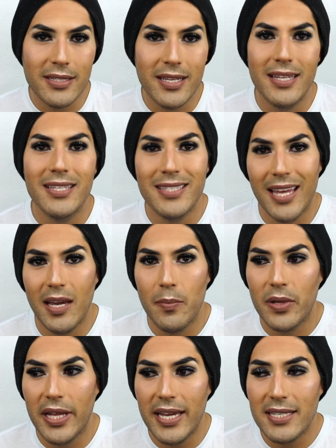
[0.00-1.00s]
It's gonna stay
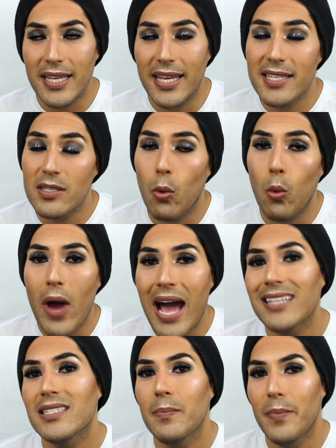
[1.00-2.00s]
in place. It is a
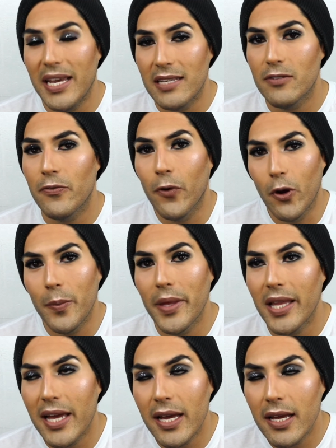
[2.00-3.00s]
wax-based
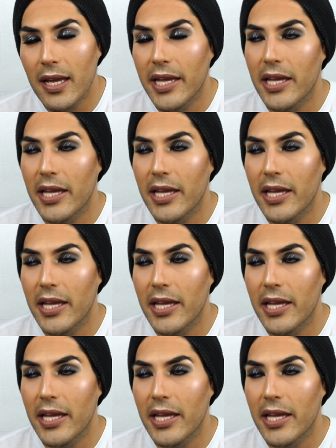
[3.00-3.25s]
formula,